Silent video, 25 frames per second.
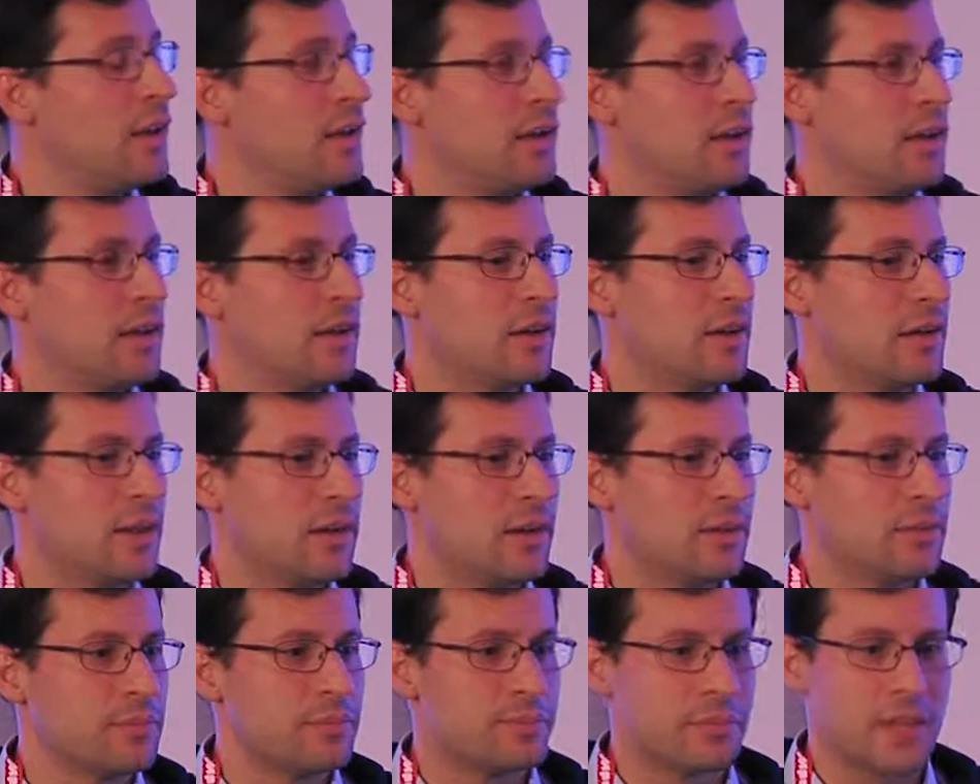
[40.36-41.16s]

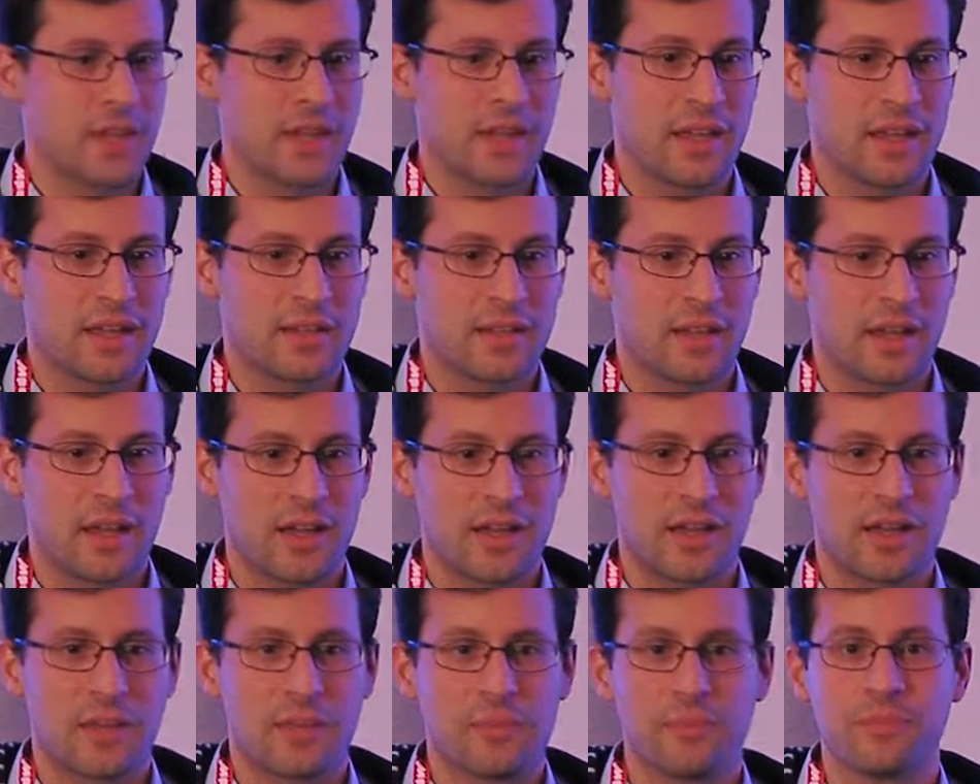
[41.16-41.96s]
And
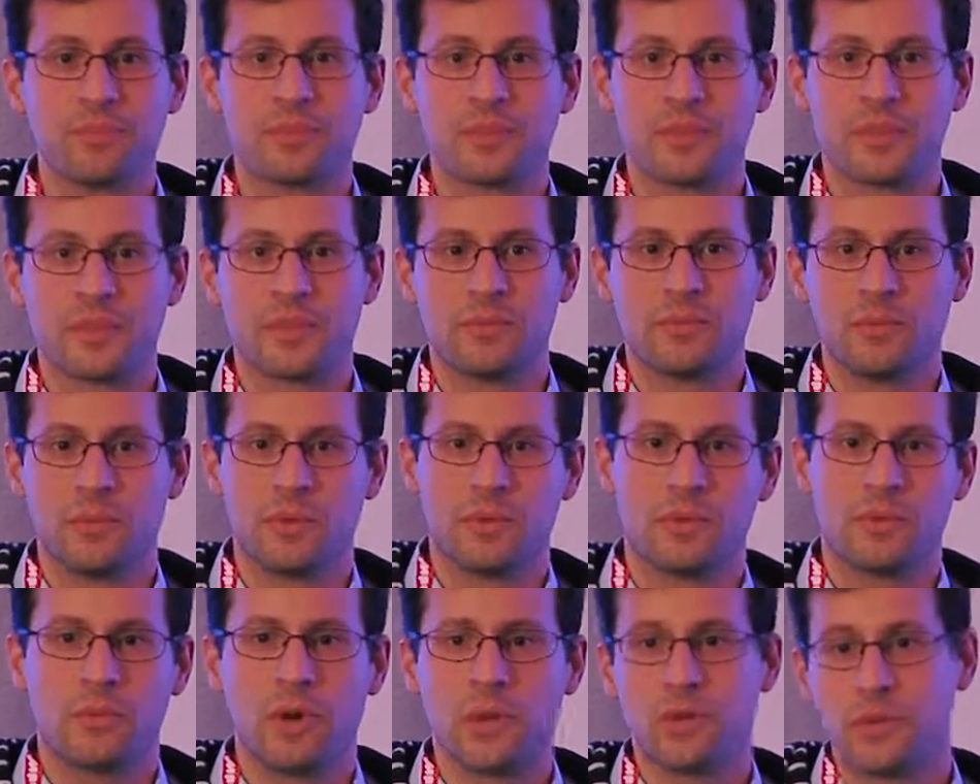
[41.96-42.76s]
I am
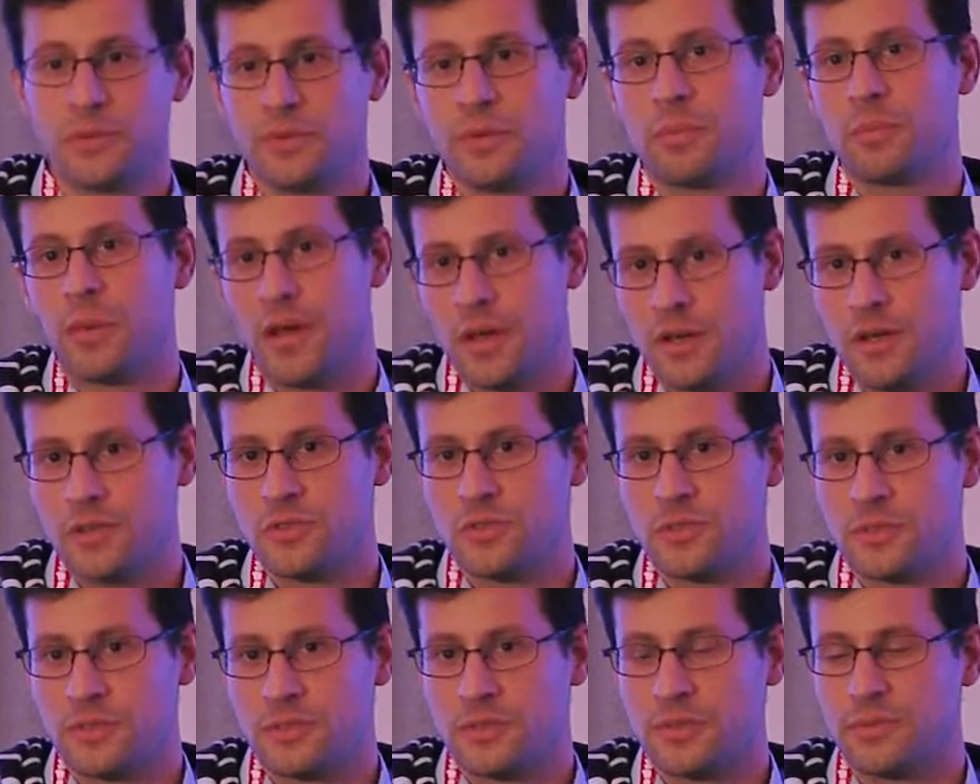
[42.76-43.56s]
one of the
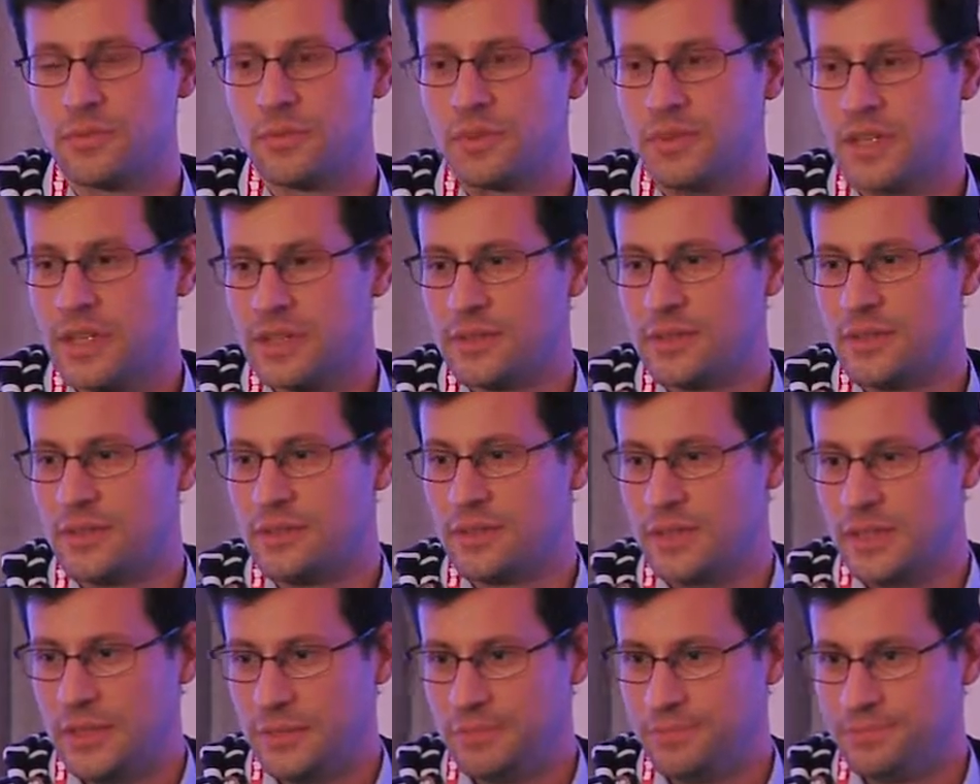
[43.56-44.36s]
managers of the data
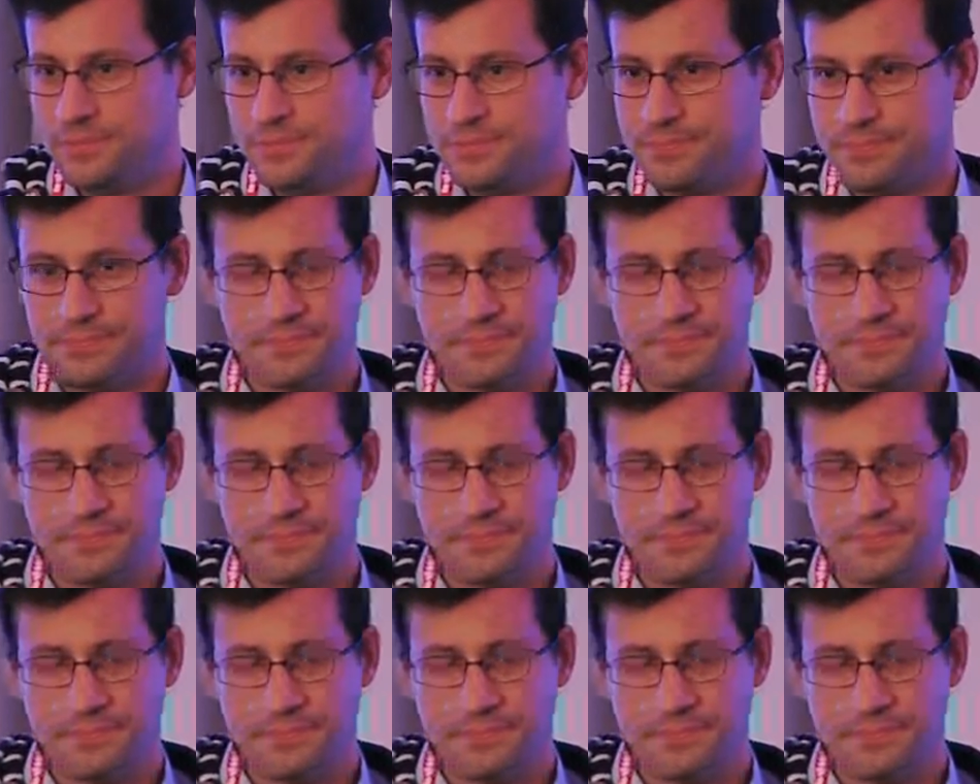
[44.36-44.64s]
team.